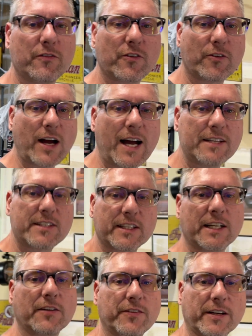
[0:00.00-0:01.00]
the ride
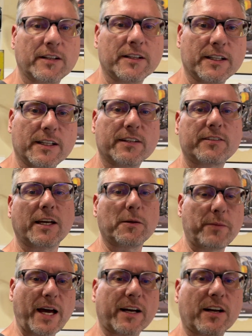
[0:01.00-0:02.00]
significantly. Let's get it
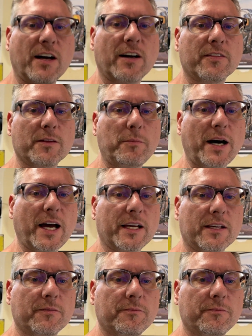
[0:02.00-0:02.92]
back on the bike.